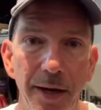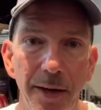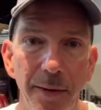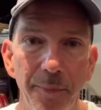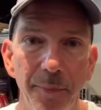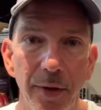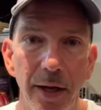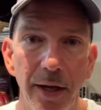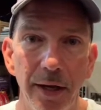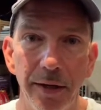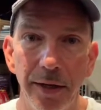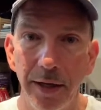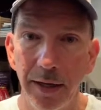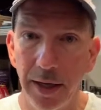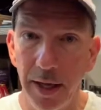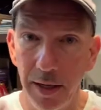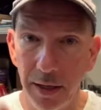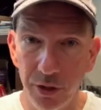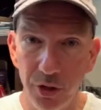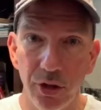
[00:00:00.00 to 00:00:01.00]

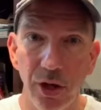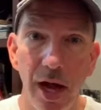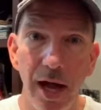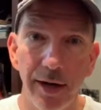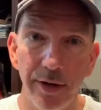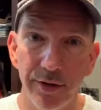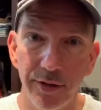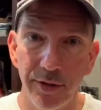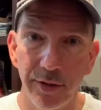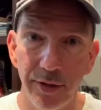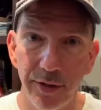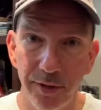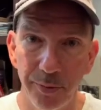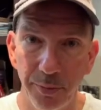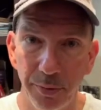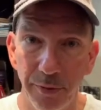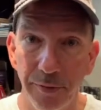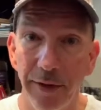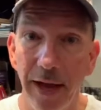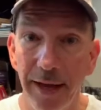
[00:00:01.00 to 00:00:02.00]
again, a shot is
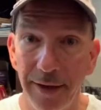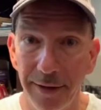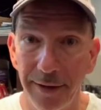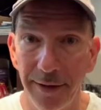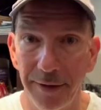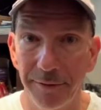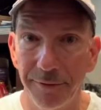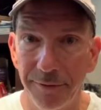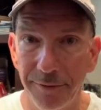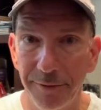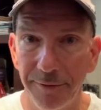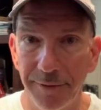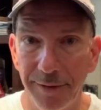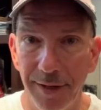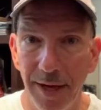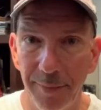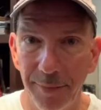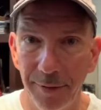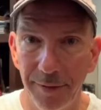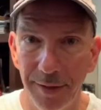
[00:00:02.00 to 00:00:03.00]
preventative
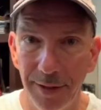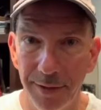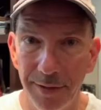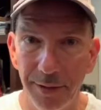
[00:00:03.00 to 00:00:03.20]
type of thing.